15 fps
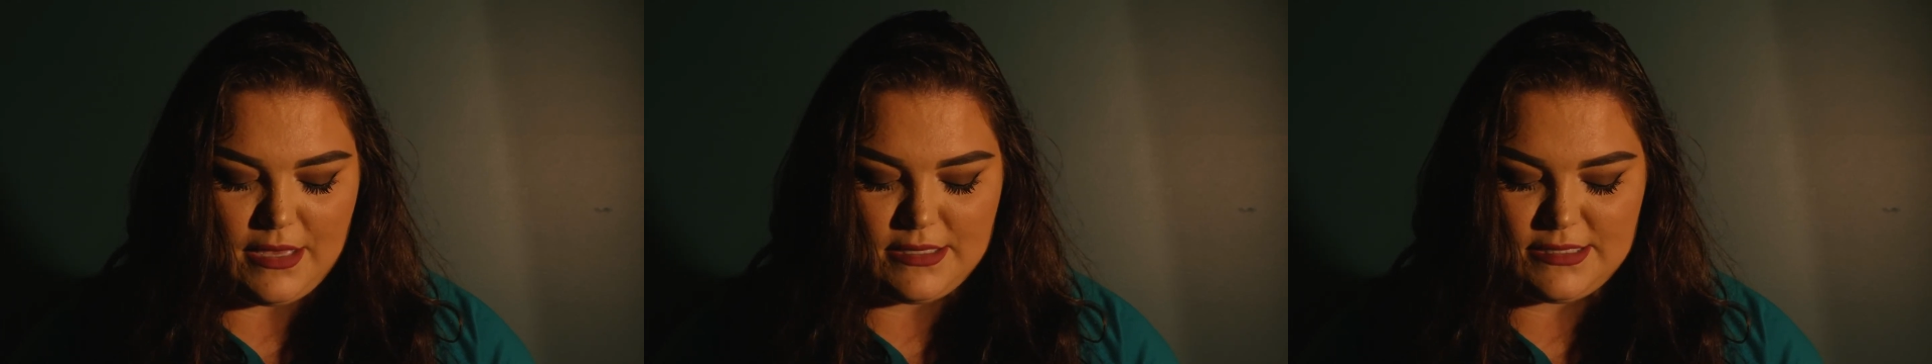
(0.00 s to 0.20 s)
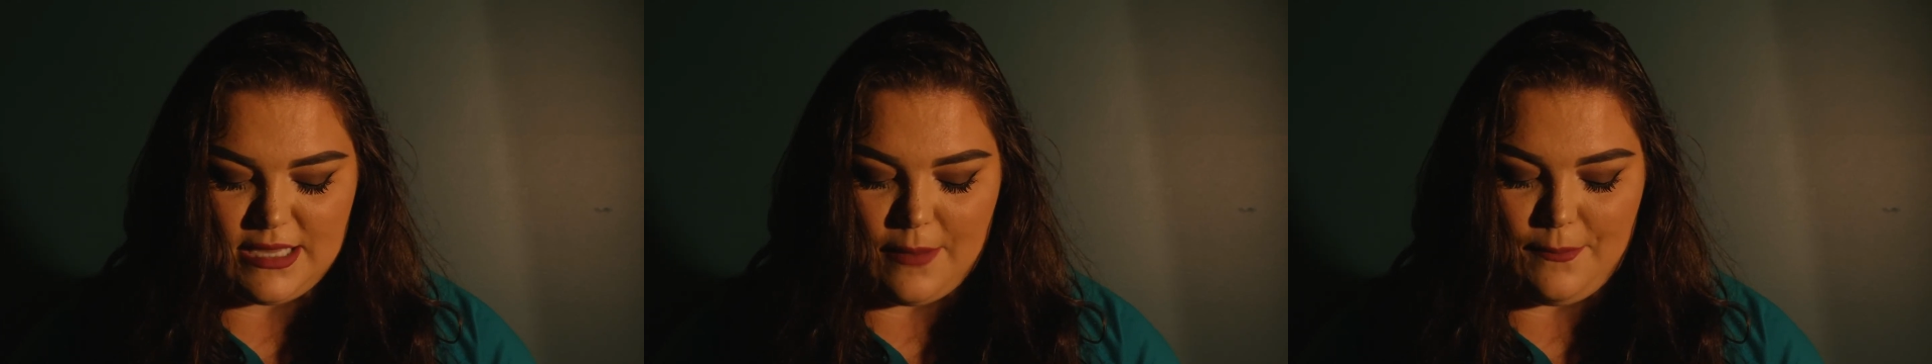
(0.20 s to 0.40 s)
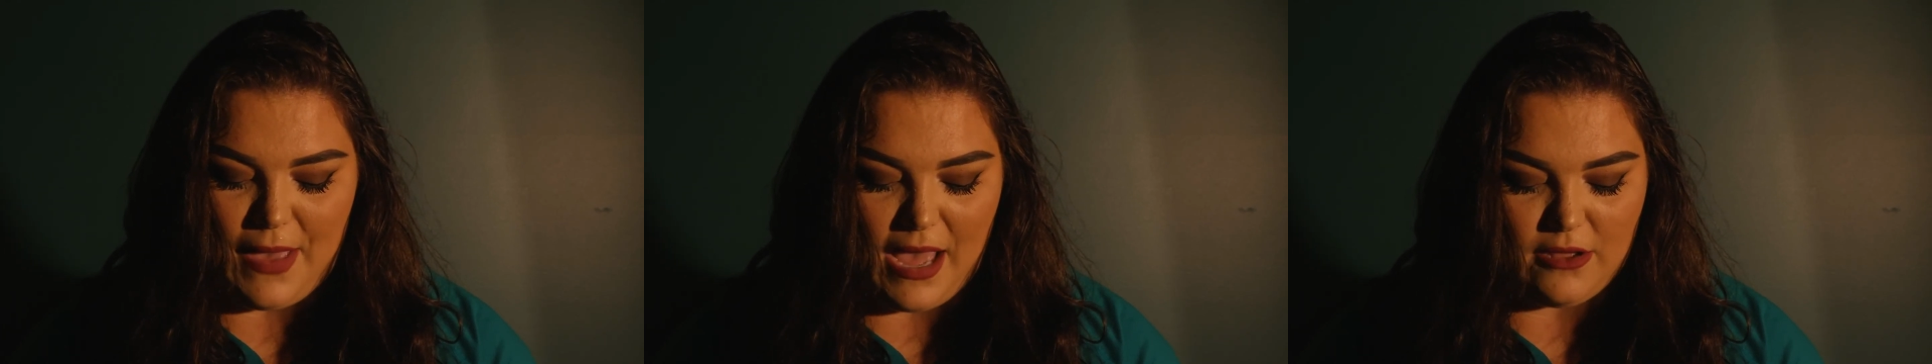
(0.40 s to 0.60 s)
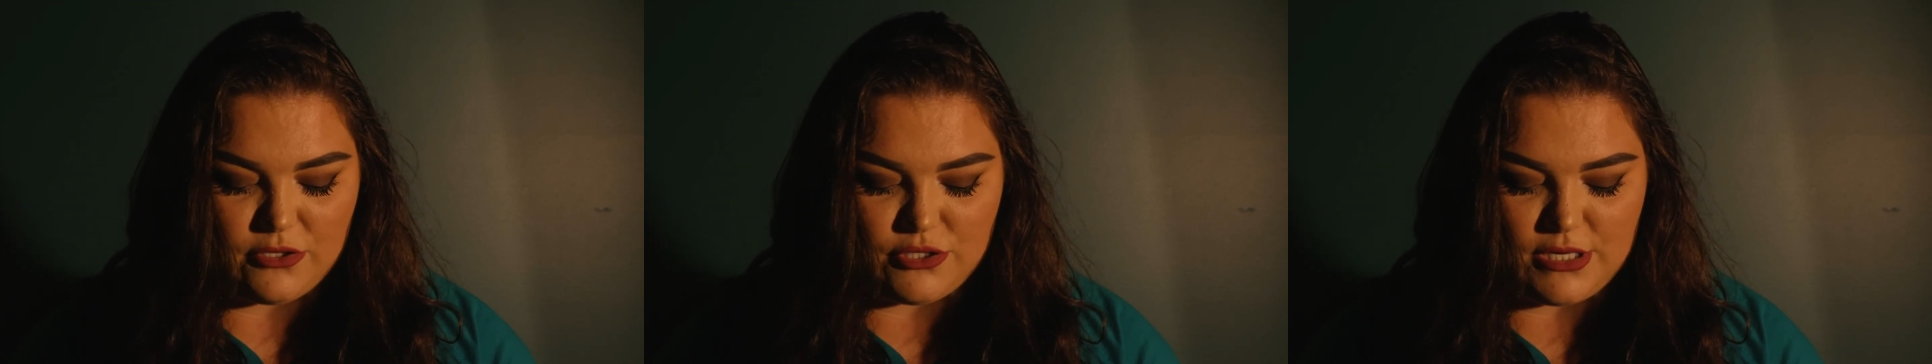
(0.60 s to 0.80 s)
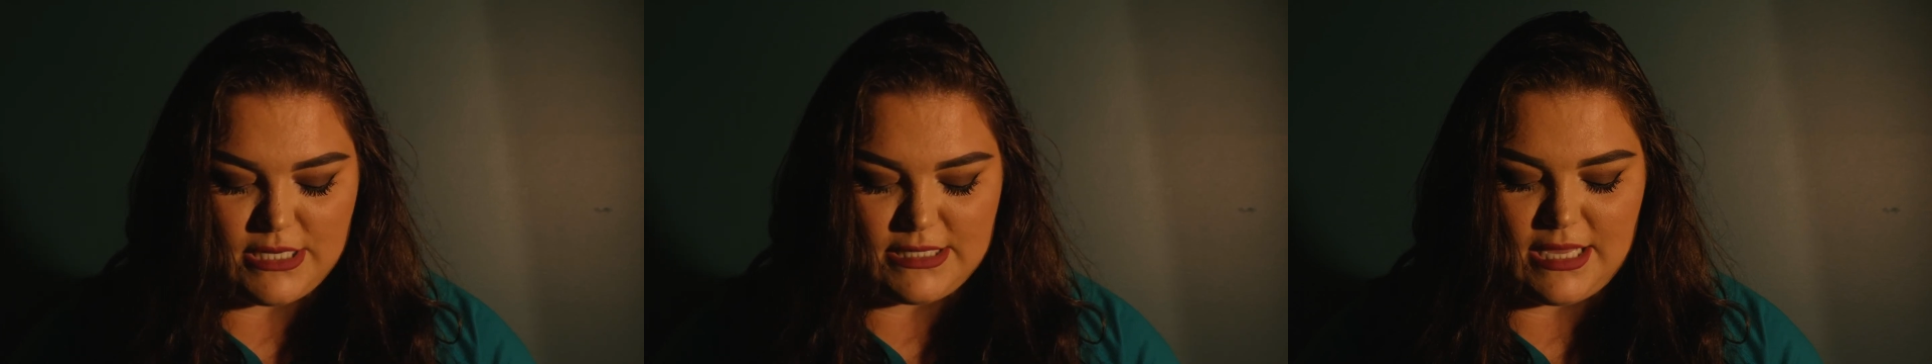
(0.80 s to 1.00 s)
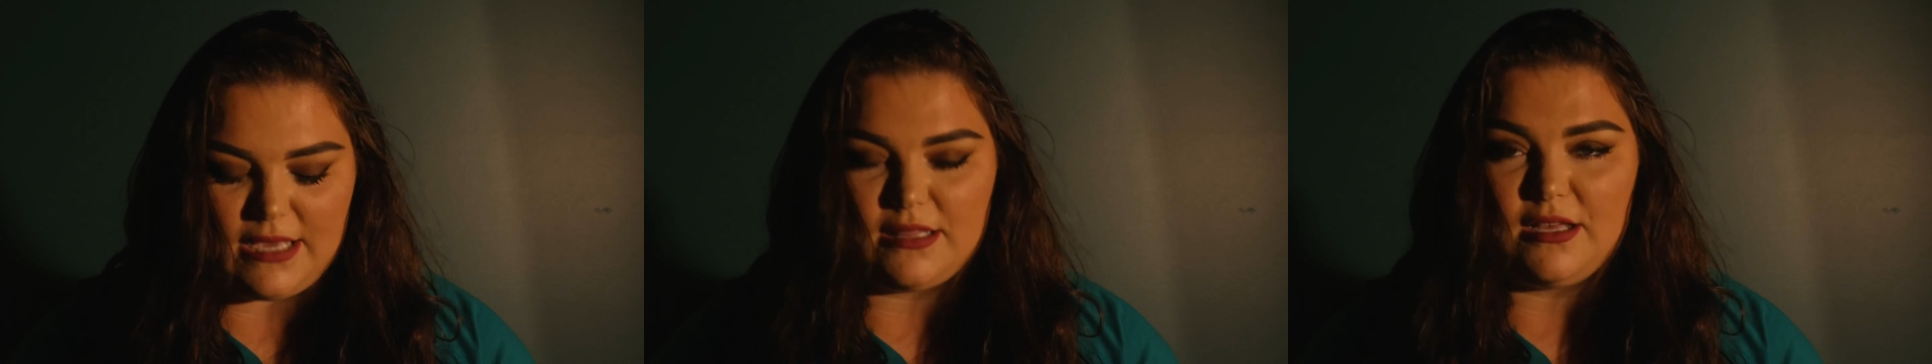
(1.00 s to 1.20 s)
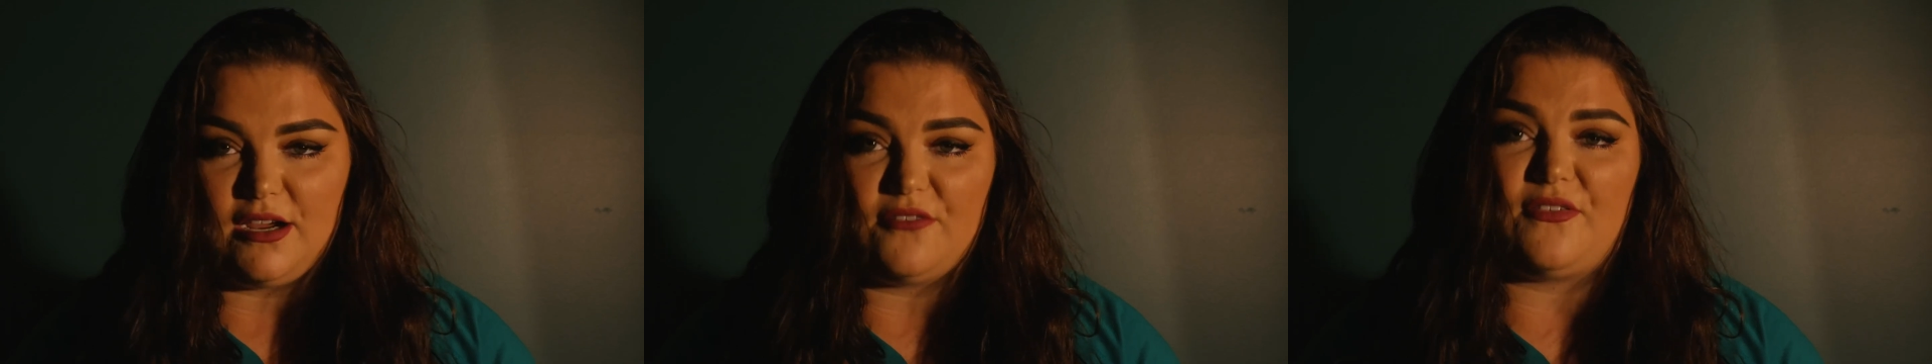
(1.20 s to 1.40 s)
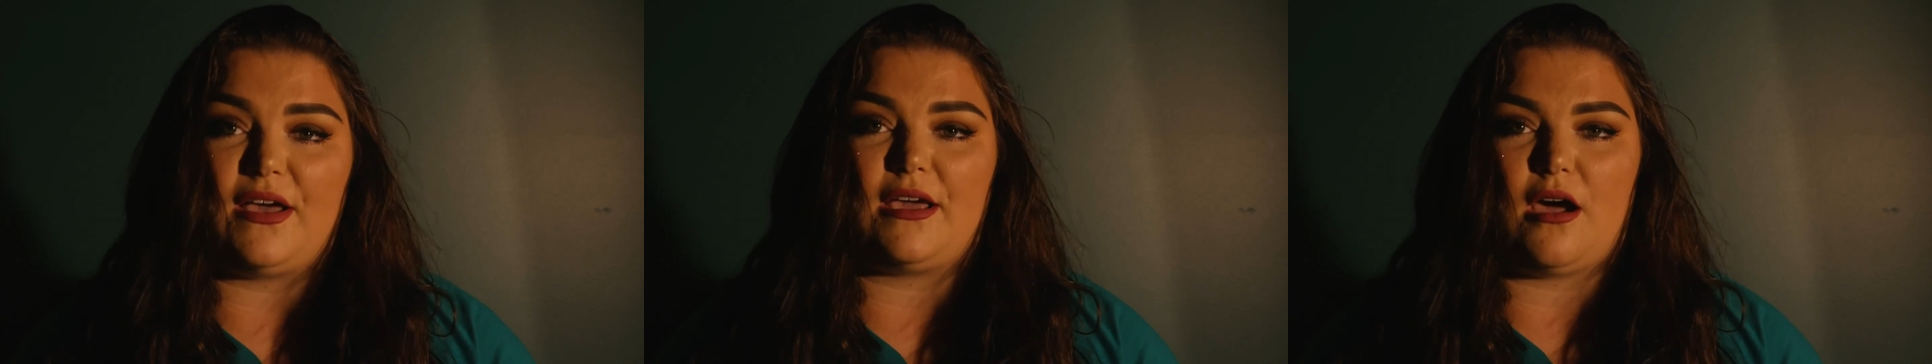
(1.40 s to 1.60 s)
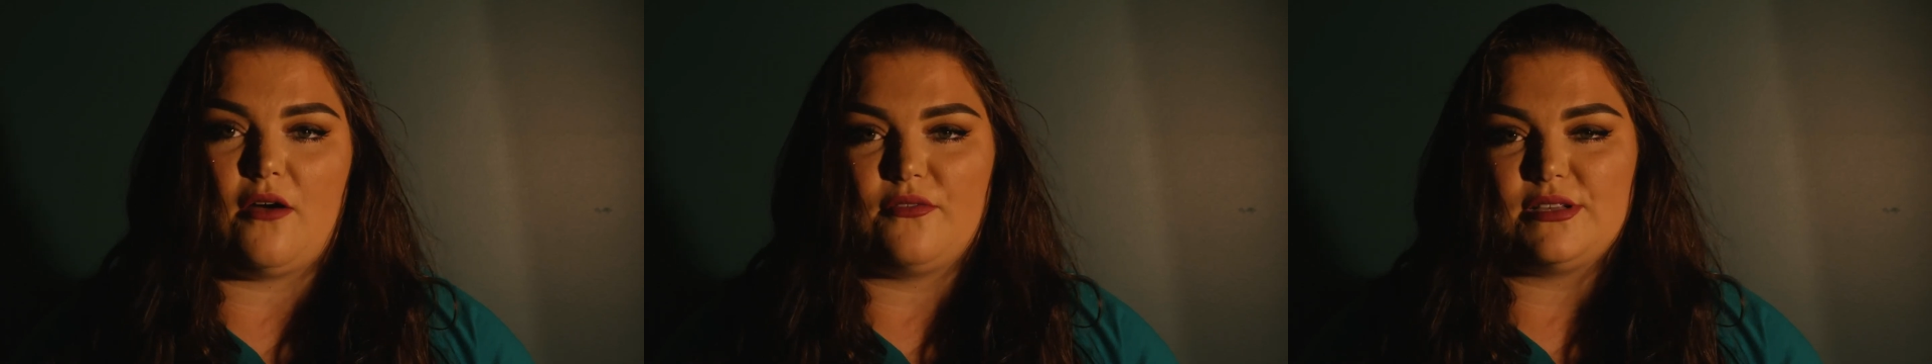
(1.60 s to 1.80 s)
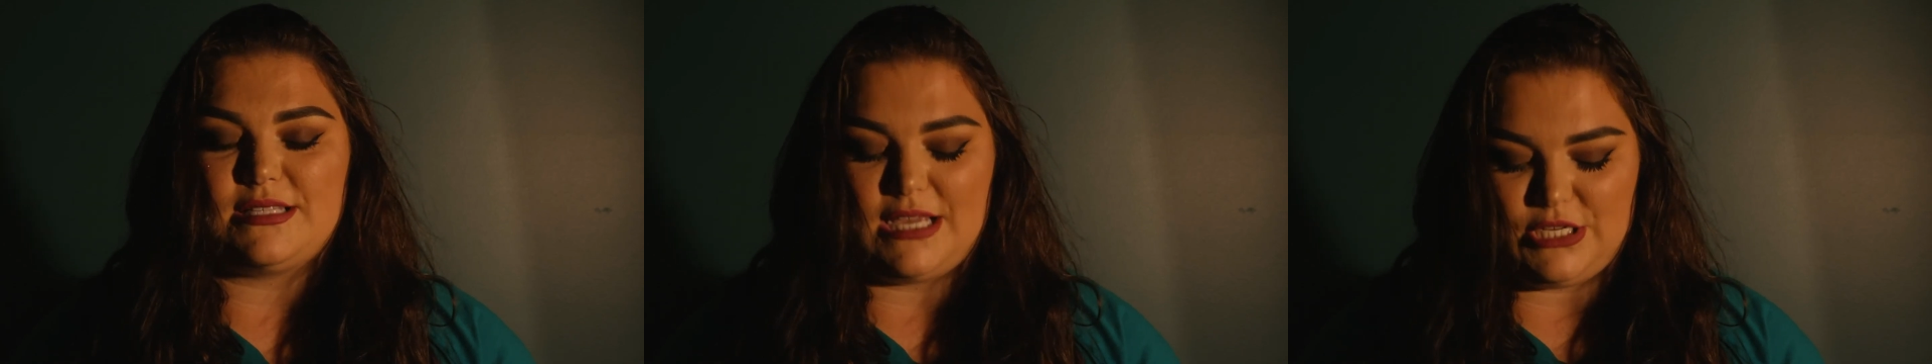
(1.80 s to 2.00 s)
set boundaries, and clarify
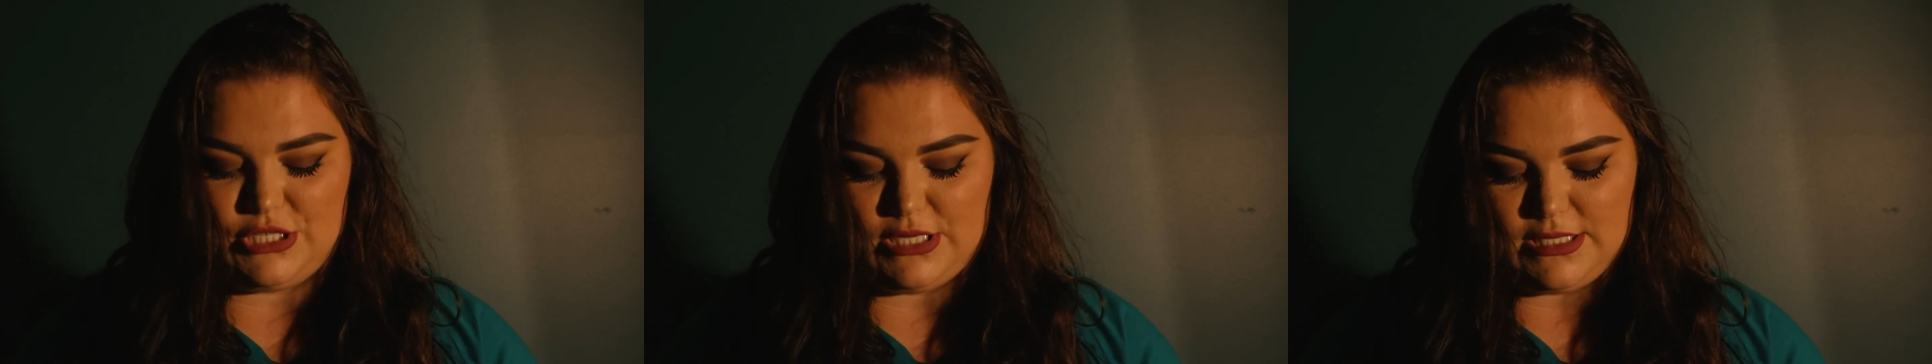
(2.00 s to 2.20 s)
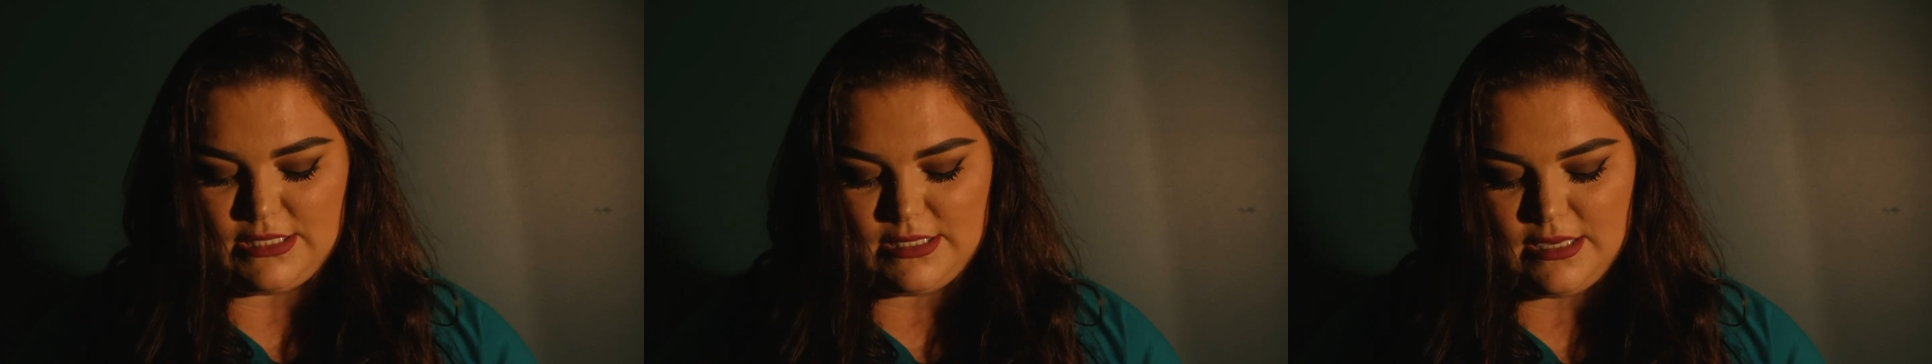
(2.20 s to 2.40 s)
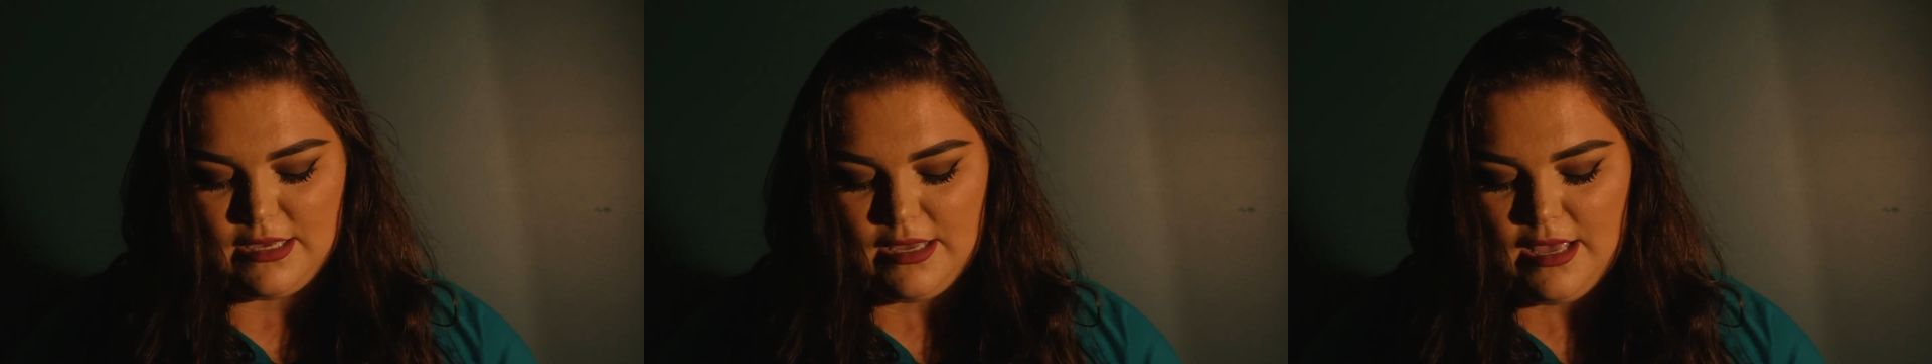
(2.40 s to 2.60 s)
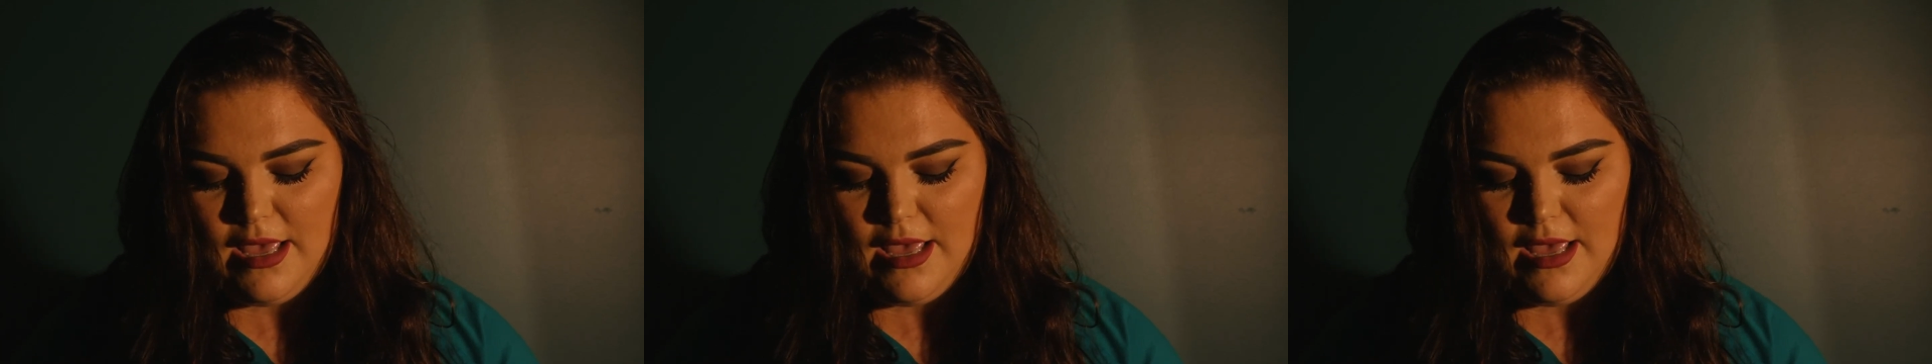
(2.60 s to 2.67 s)
conversations.